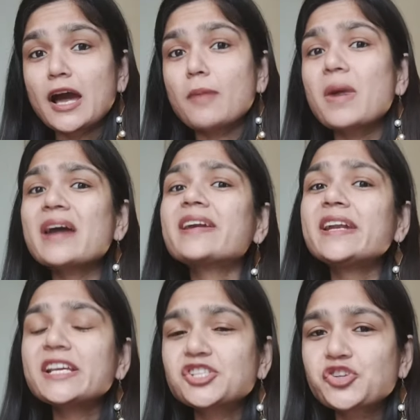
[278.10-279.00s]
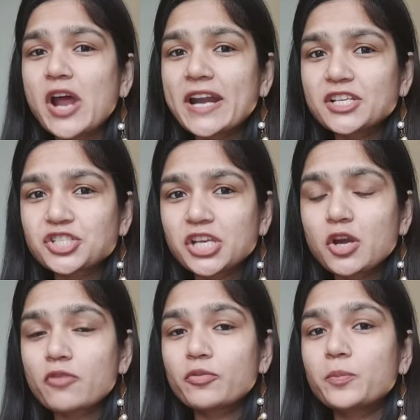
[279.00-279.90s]
A marketing strategy
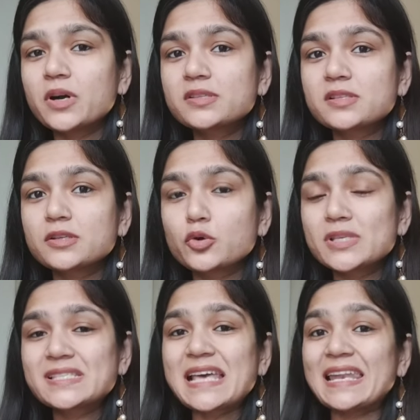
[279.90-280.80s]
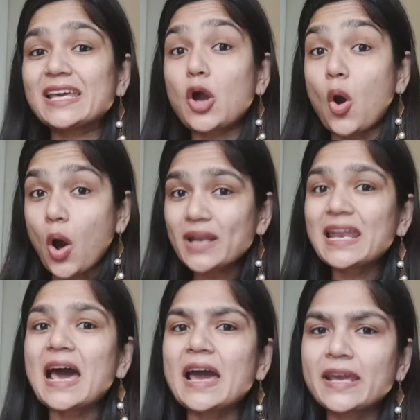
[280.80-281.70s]
of a person who is selling
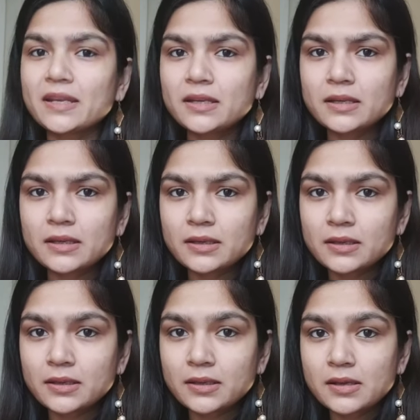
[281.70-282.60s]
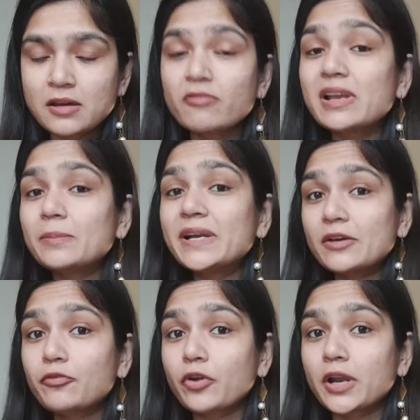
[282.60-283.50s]
online will be
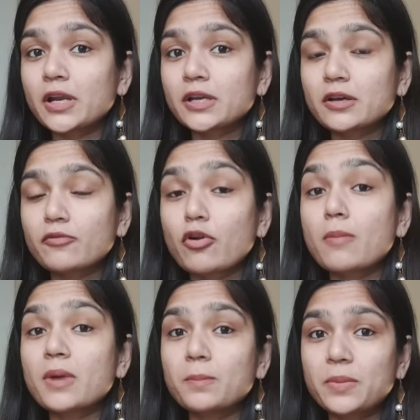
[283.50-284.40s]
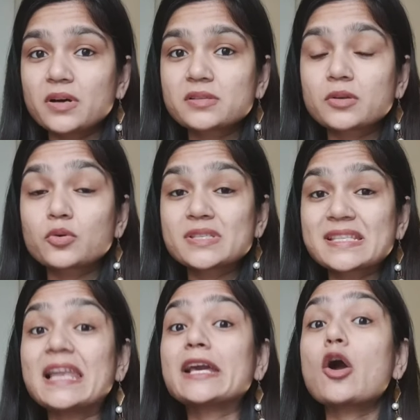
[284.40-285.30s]
different from a person who is
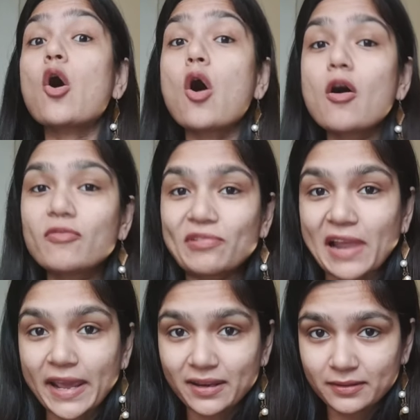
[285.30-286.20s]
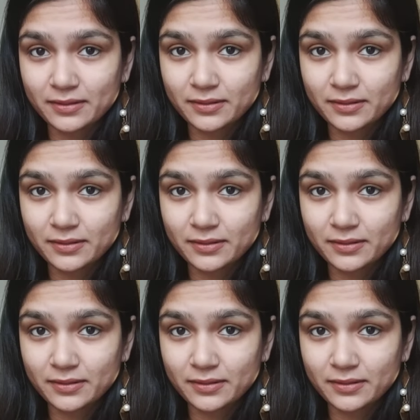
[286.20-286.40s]
selling offline,